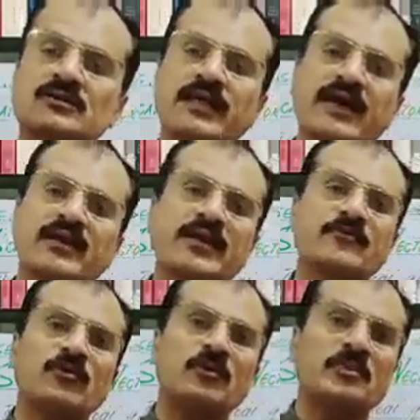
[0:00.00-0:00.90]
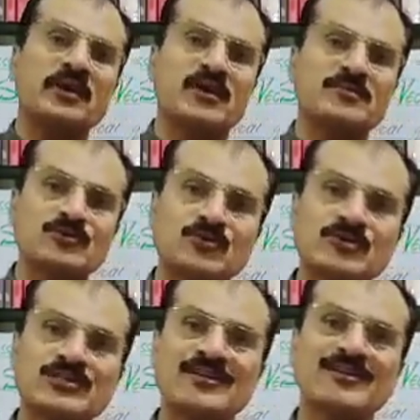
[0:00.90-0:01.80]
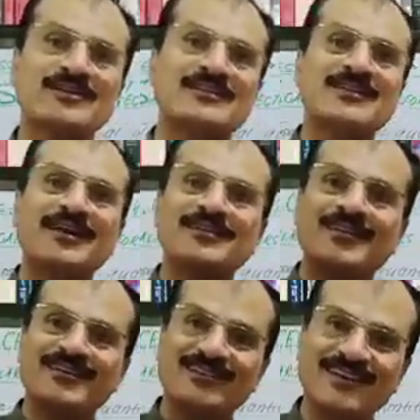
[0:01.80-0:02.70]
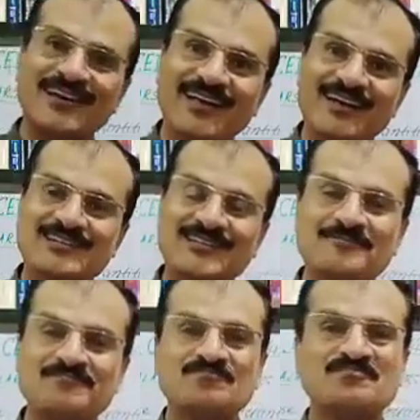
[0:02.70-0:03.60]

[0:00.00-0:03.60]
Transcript: then it will become sweeter than the other direction.